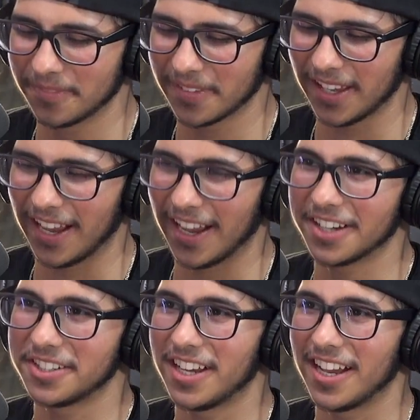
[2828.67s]
I
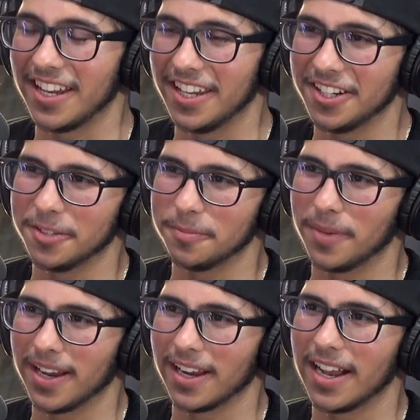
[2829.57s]
actually got hit up
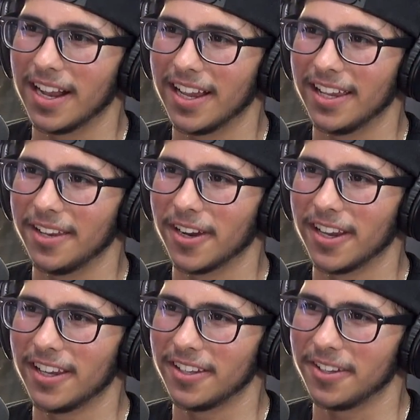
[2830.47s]
by a guy,
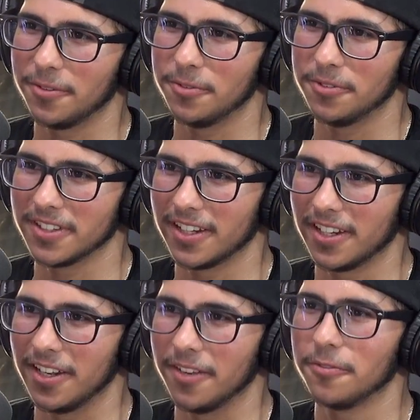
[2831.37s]
right, who was like an
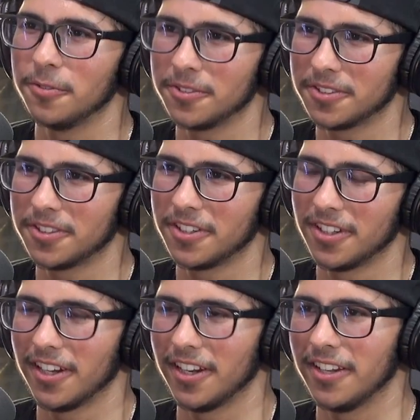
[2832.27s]
influencer,
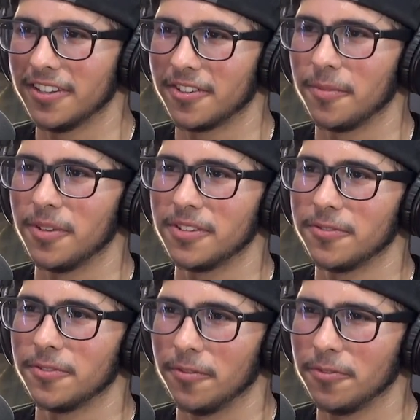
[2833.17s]
like an Instagram
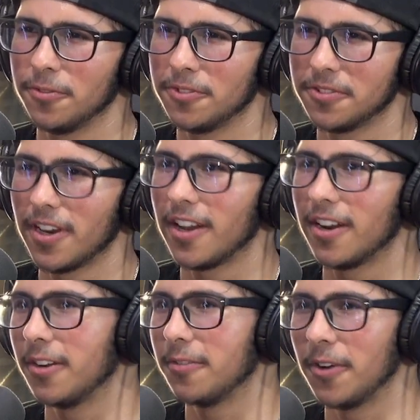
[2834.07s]
influencer, had a
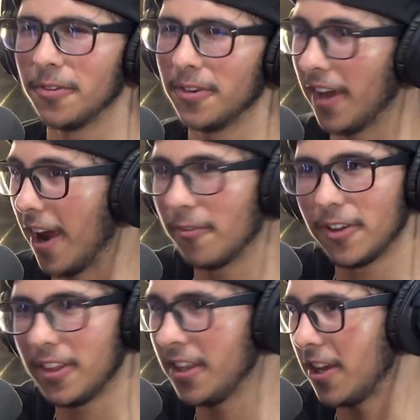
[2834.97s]
good following.
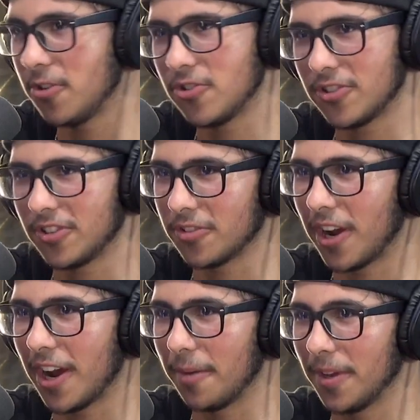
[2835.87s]
Everything that you just
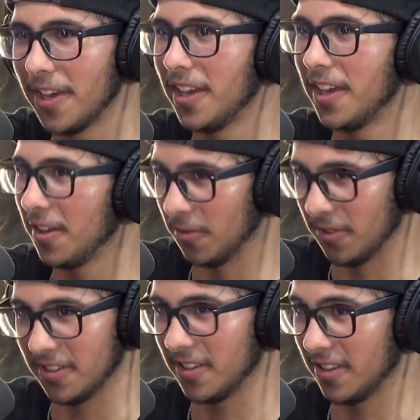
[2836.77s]
described, yeah,
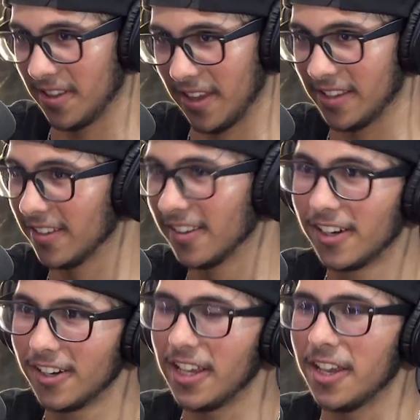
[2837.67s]
that's
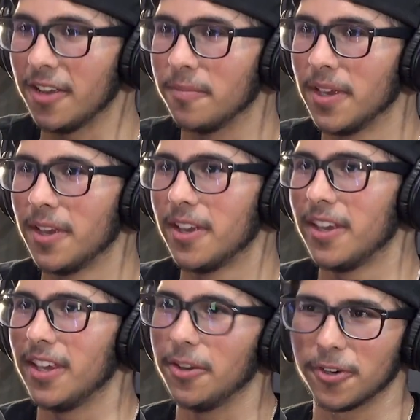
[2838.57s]
literally him.
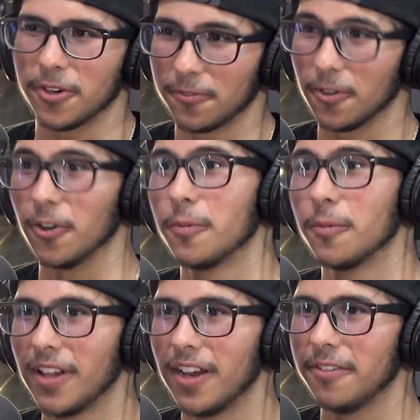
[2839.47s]
He worked for Herbalife.